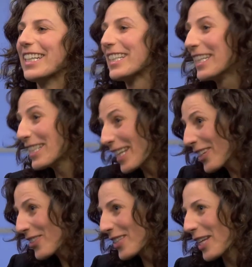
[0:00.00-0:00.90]
The
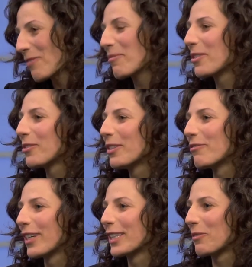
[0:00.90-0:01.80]
second step is to
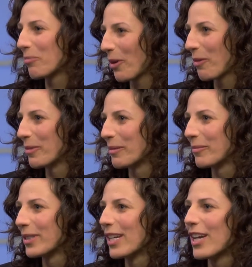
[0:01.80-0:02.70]
define the
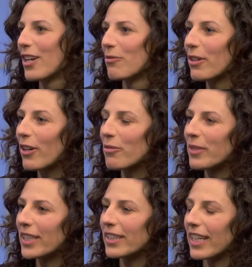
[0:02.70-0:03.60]
problem. We
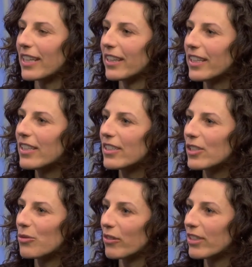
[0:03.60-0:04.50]
recommend that
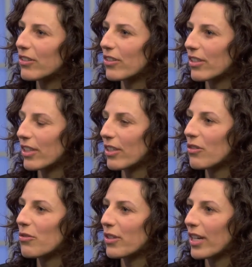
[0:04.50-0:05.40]
leaders who are interested in
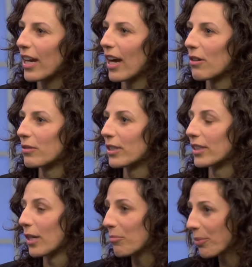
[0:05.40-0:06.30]
using our
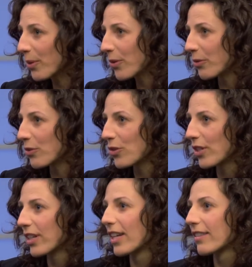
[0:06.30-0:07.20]
approach
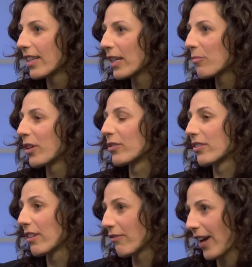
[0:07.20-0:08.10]
think about
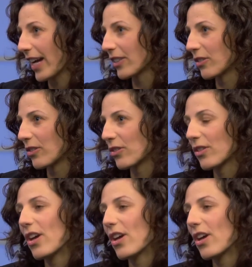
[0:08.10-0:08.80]
three factors: